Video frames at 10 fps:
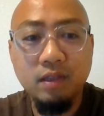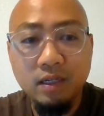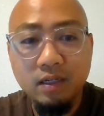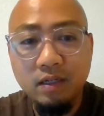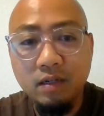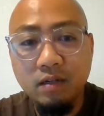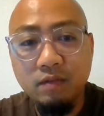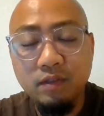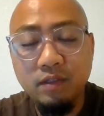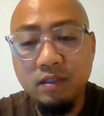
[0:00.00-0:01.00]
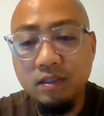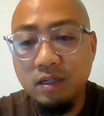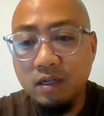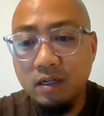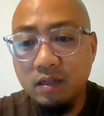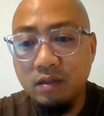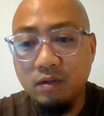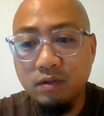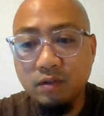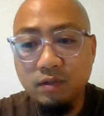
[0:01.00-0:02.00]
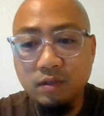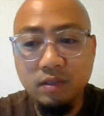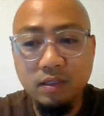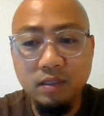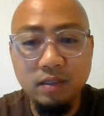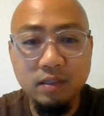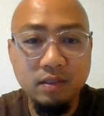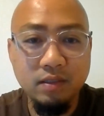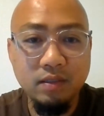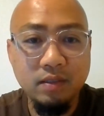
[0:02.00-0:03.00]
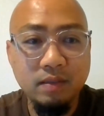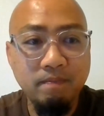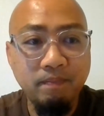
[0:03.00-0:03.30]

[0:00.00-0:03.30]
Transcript: thing and helpful things that I learned is